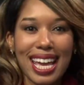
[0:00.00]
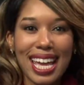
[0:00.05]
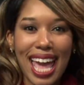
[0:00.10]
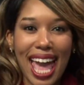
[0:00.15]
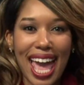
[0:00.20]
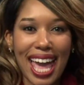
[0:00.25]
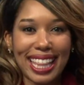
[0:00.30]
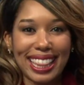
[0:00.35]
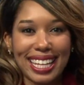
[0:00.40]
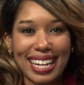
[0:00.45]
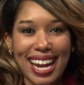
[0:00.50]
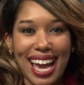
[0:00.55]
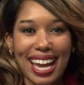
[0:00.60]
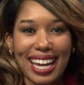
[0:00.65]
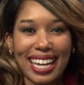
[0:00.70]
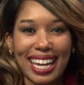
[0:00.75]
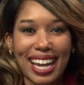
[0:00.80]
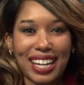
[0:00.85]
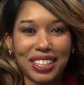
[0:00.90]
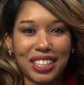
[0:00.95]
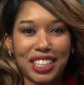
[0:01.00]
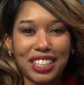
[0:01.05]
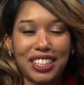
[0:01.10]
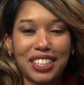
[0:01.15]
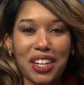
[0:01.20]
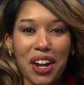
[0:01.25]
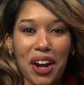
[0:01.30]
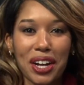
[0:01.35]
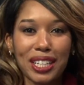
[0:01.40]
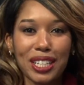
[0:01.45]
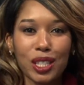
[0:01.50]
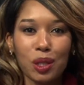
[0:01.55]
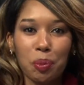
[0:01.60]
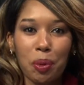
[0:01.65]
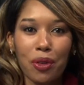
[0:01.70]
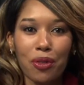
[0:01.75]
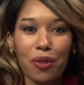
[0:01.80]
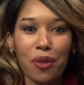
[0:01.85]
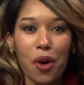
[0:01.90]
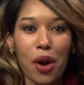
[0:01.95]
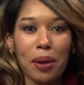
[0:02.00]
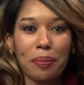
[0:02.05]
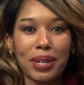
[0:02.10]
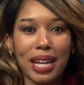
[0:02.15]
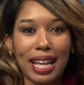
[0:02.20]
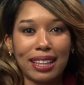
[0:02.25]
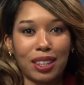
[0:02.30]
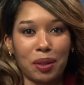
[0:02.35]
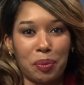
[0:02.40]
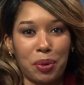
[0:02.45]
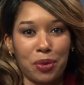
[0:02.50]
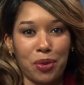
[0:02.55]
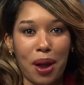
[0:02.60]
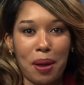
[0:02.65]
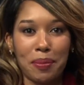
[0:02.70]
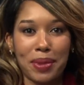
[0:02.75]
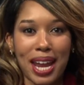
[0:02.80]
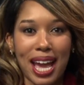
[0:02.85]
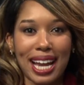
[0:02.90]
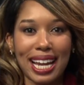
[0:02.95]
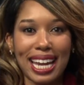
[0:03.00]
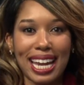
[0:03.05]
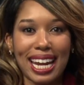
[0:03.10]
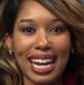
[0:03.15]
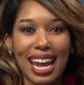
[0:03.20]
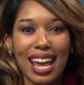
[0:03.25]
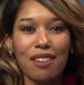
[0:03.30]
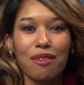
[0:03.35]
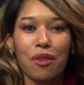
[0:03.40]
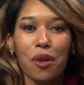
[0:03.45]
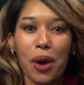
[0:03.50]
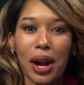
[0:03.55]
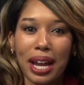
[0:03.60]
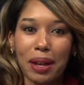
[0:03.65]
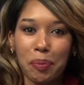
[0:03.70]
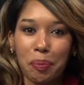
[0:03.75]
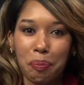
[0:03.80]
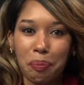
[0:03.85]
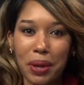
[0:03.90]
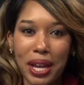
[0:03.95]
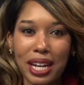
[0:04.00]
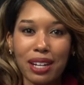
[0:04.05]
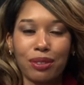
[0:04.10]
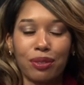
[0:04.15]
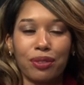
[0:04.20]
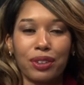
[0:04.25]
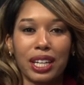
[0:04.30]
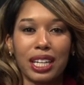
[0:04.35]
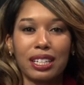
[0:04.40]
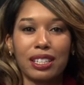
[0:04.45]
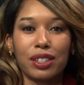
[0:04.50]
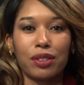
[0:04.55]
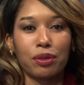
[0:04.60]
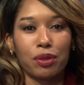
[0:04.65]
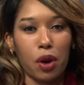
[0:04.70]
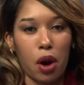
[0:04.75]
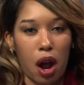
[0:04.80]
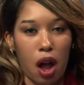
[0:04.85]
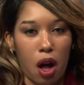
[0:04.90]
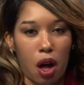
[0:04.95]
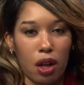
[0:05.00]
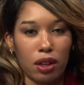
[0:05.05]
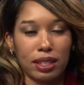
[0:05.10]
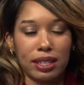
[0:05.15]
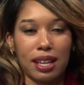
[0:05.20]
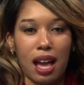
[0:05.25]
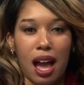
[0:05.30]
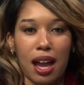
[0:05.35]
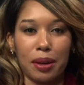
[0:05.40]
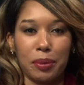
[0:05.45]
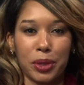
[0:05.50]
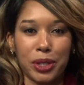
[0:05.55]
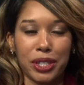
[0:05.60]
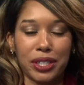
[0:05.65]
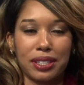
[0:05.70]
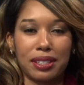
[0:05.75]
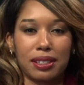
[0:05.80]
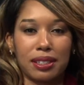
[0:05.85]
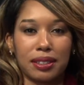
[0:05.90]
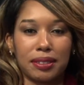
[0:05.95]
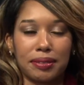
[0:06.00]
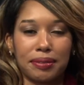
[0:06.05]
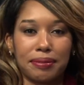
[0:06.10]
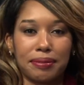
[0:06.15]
And the Nye County Starlets performed at the Pahrump Nugget for a benefit for Alzheimer's.